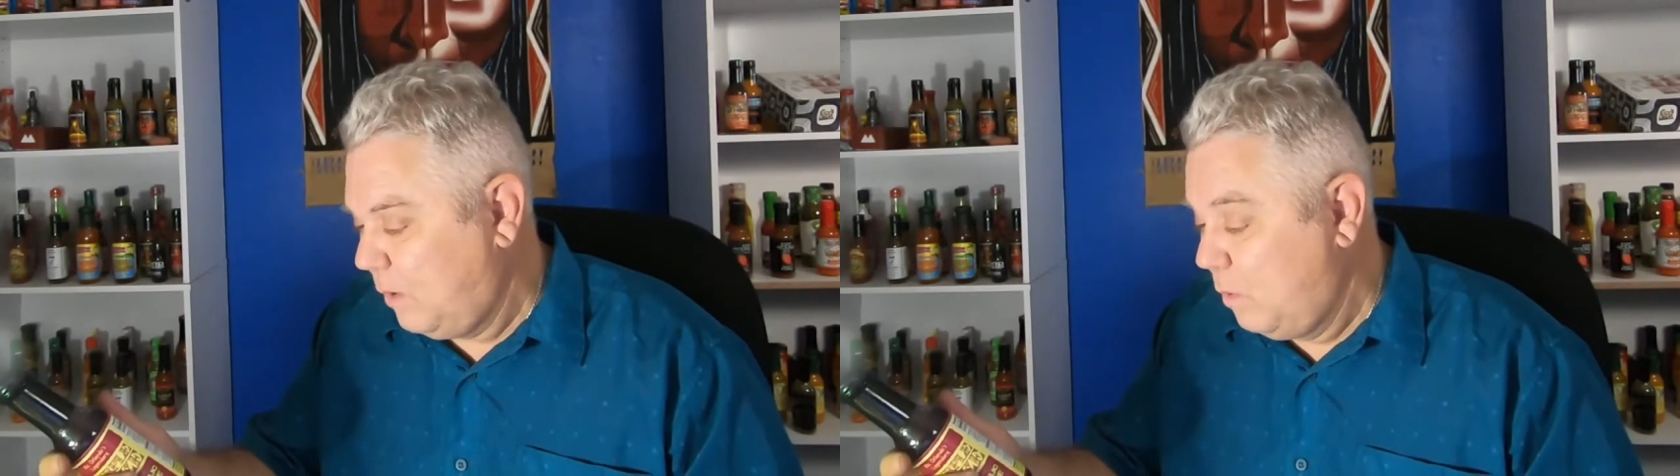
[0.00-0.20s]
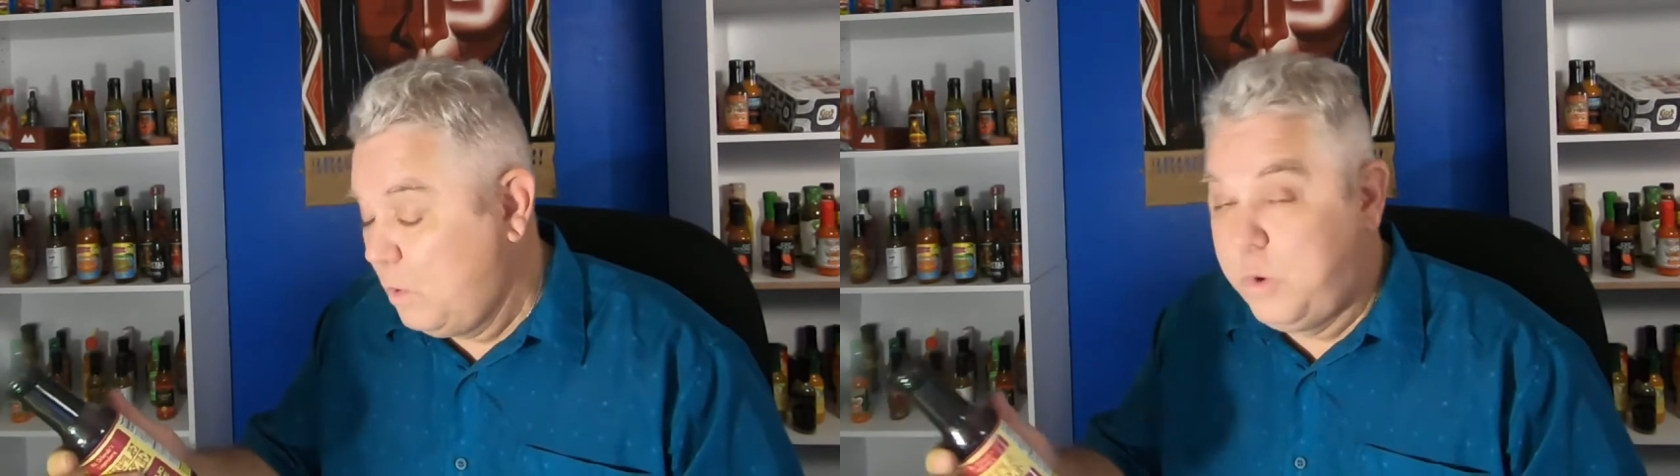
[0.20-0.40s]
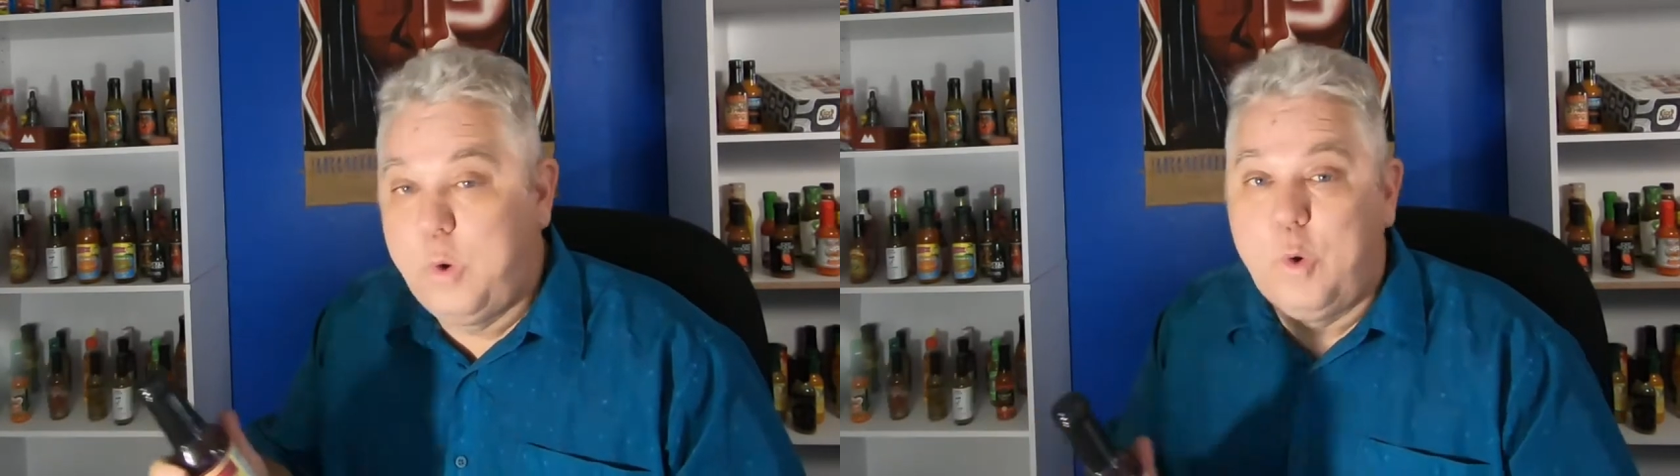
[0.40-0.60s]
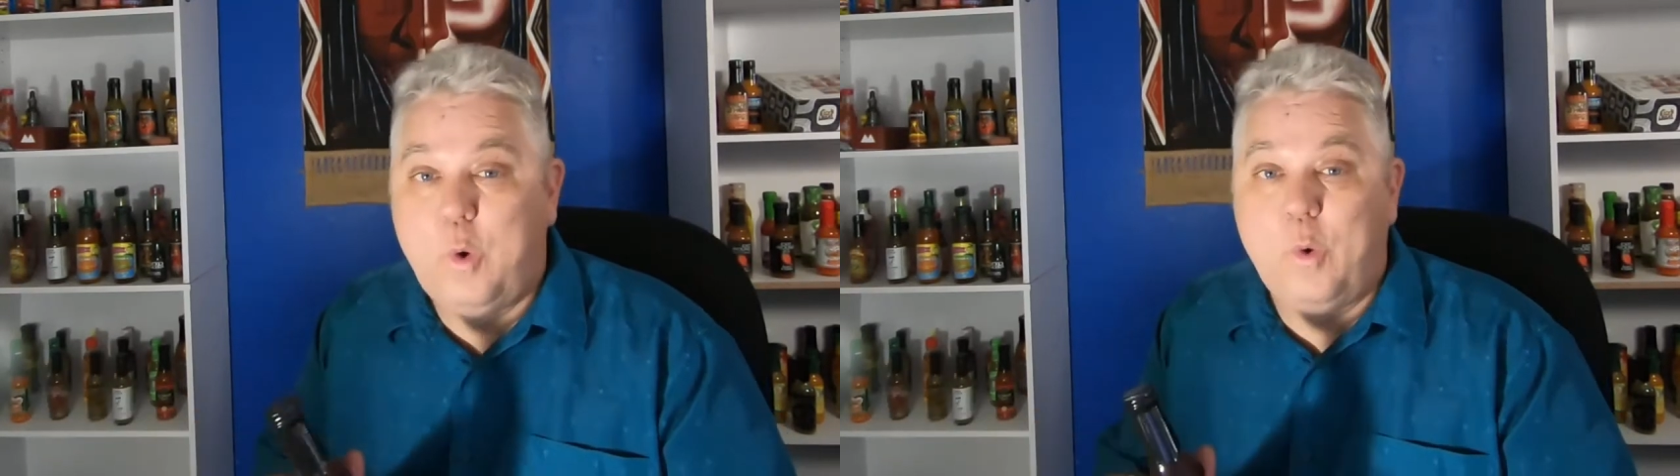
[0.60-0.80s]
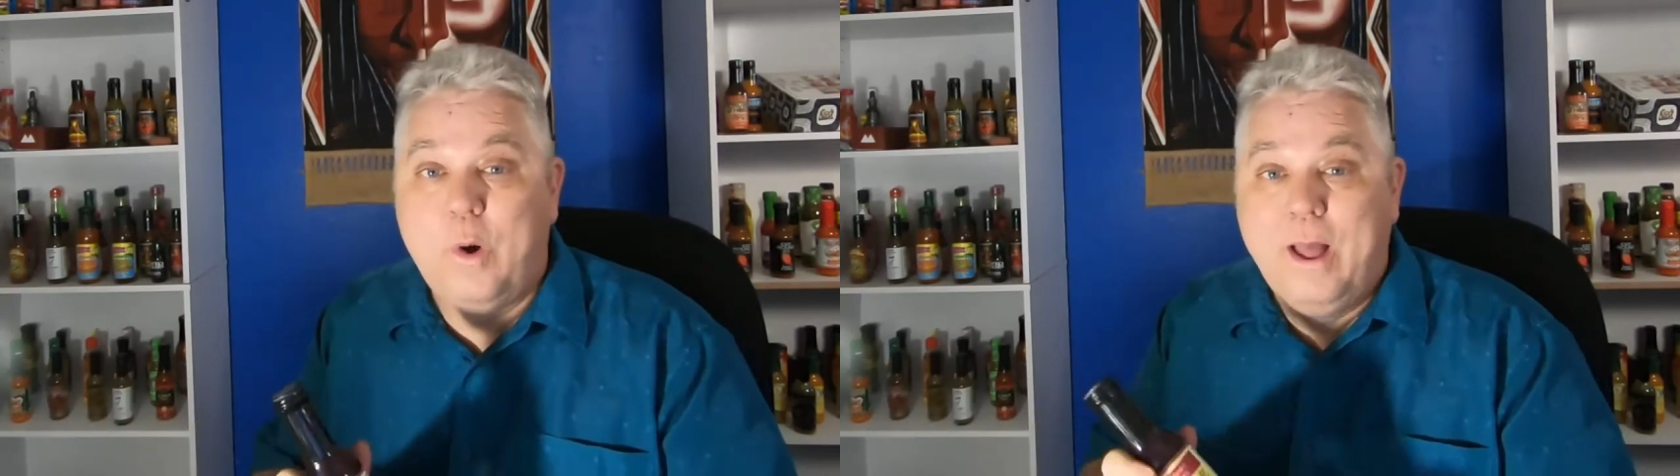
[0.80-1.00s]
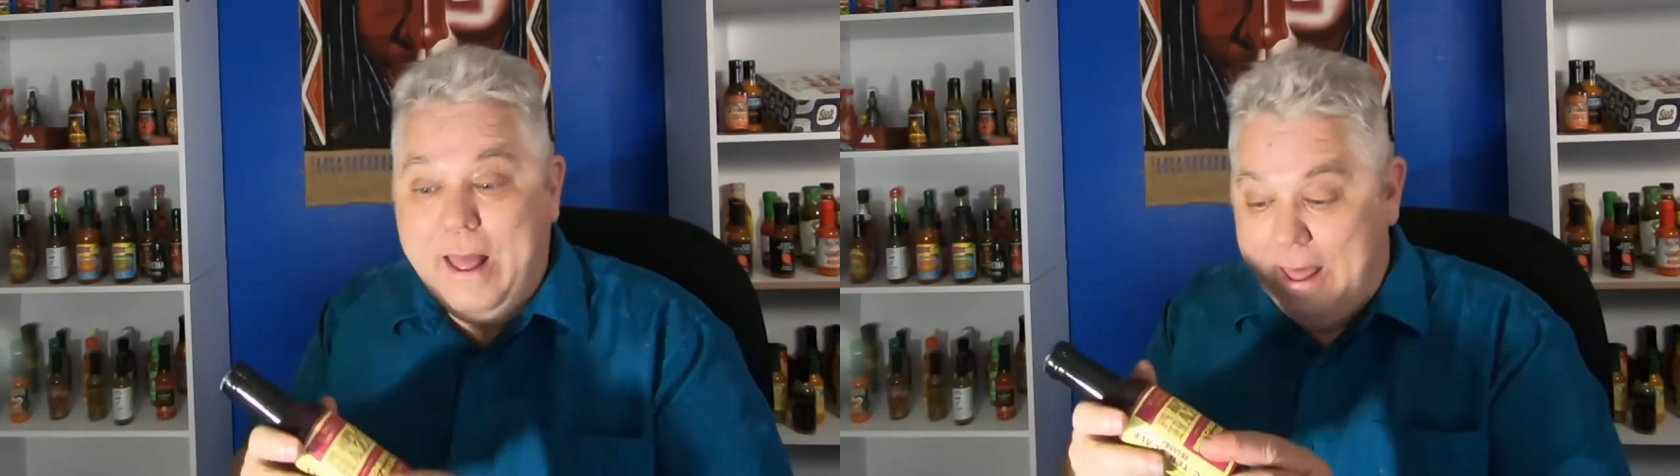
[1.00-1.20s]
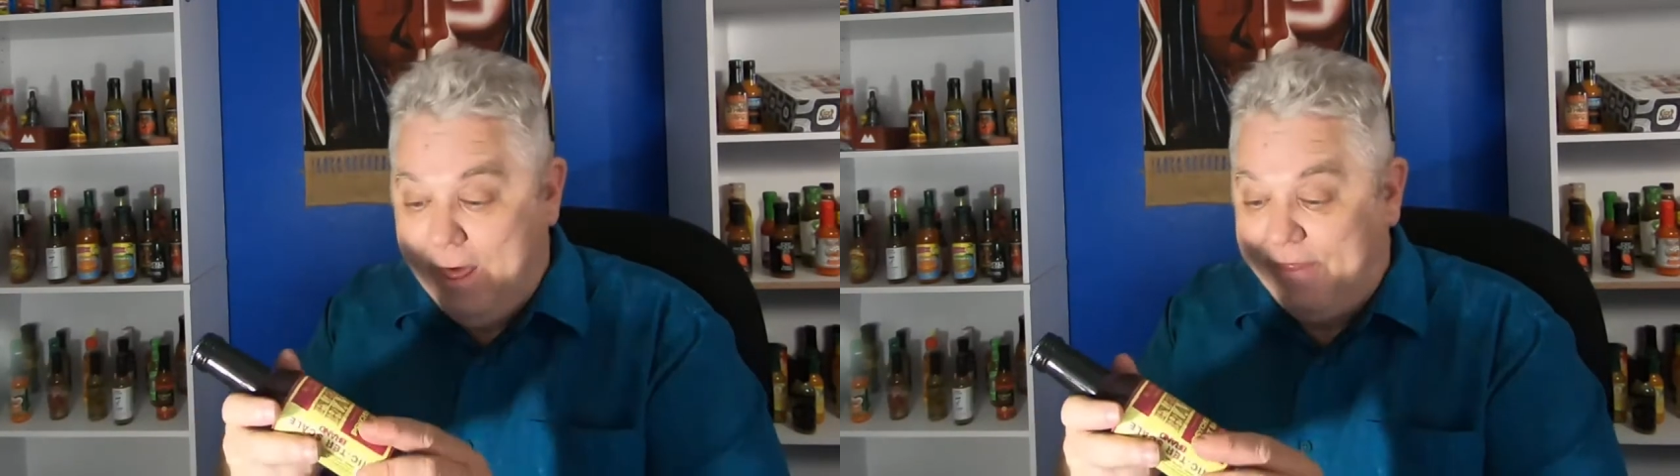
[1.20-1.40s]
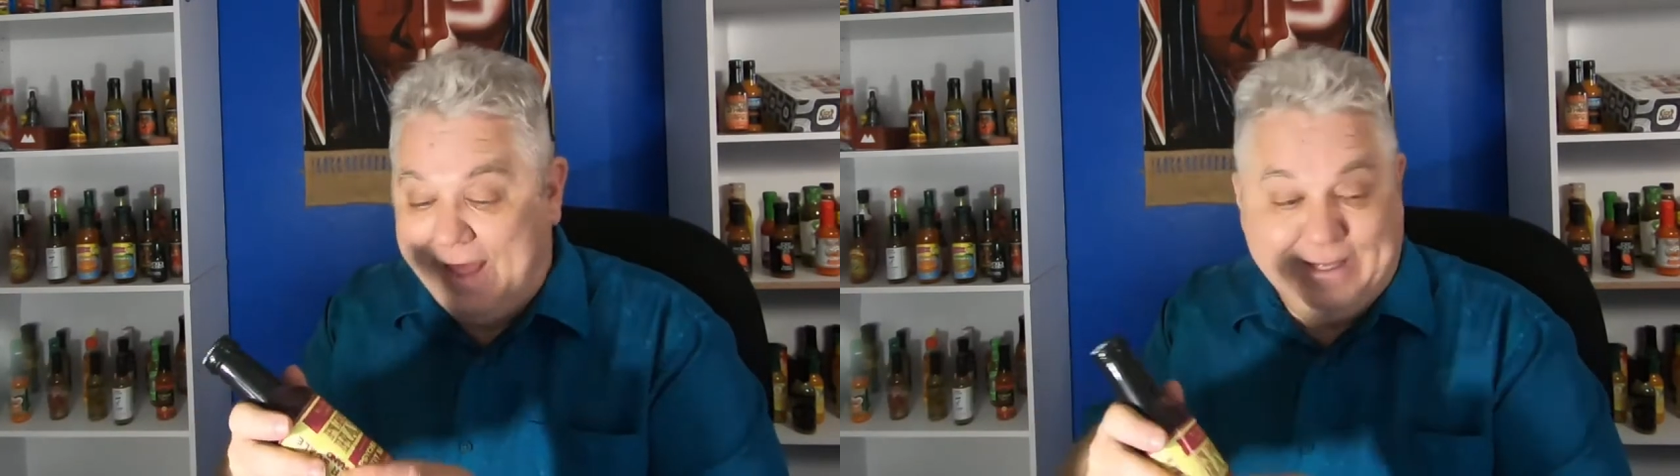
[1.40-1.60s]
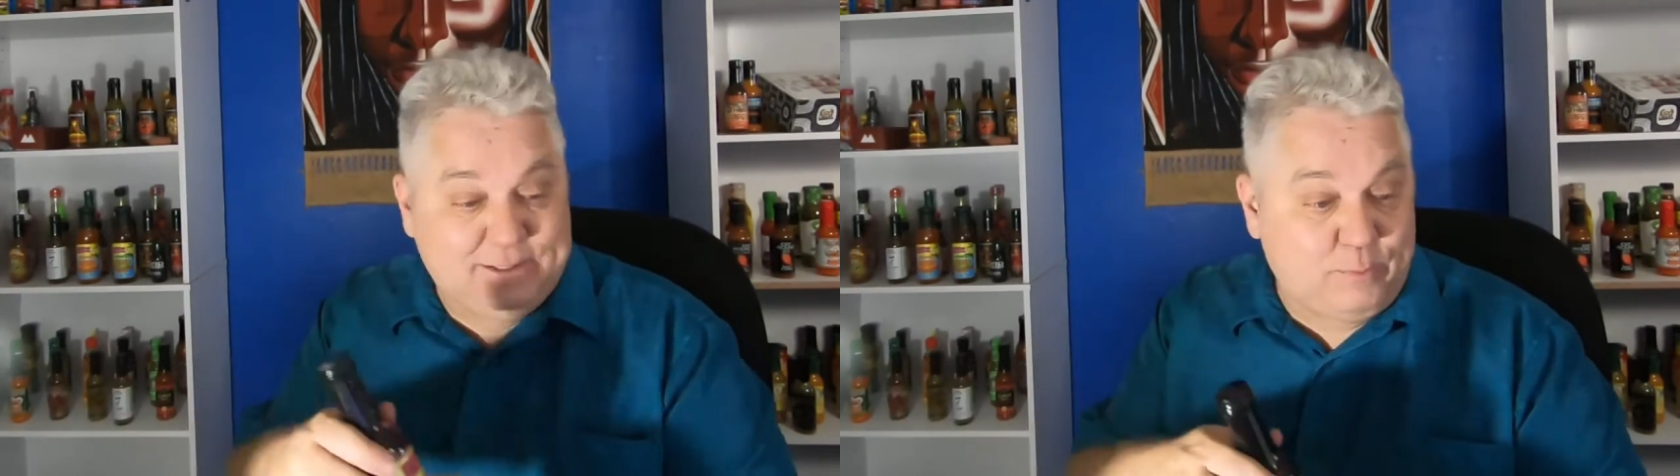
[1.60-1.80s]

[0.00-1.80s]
Ooh, that's